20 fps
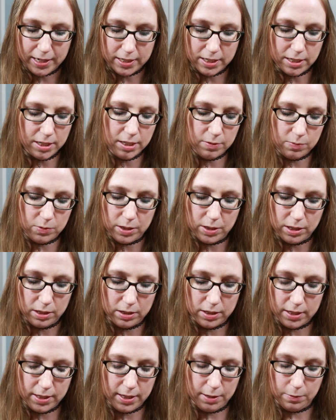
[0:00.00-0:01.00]
It doesn't really
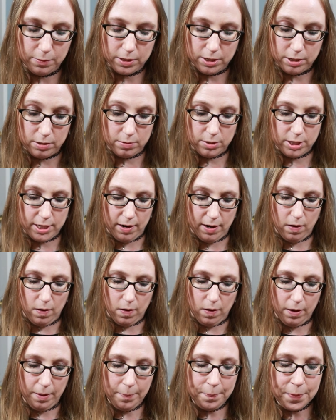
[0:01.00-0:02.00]
look like they were used at
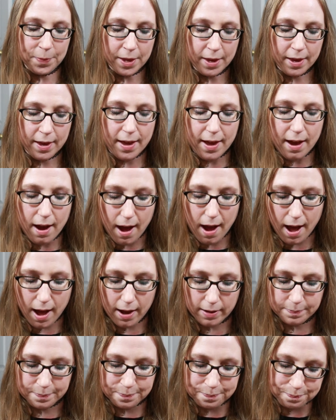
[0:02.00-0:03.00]
all.
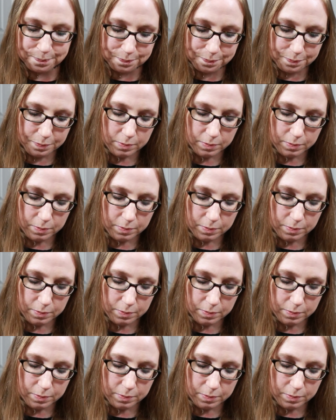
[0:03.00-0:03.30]
Um,